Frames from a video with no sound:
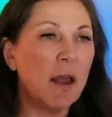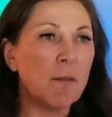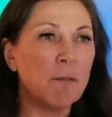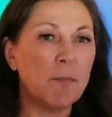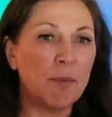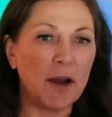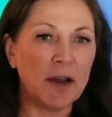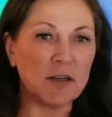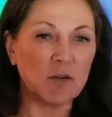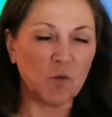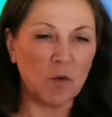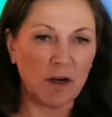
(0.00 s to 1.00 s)

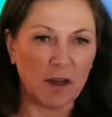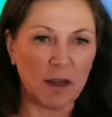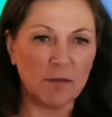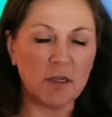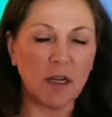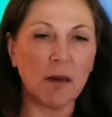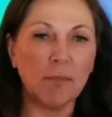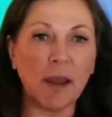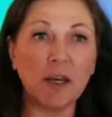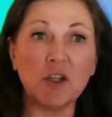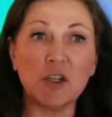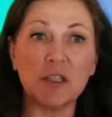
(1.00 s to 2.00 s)
But when it comes to getting
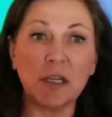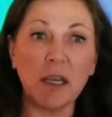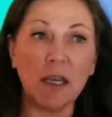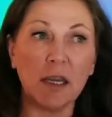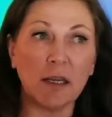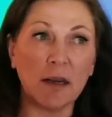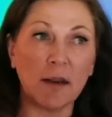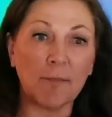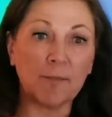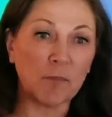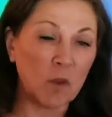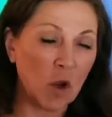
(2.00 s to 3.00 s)
patients in,
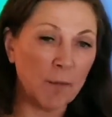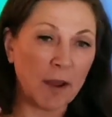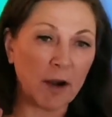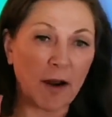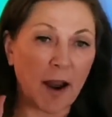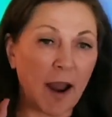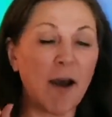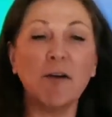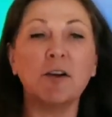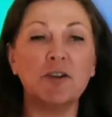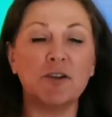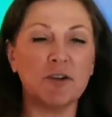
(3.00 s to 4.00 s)
no matter how
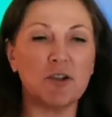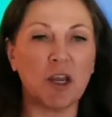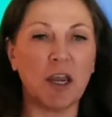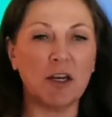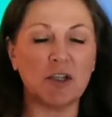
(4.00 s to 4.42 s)
good your education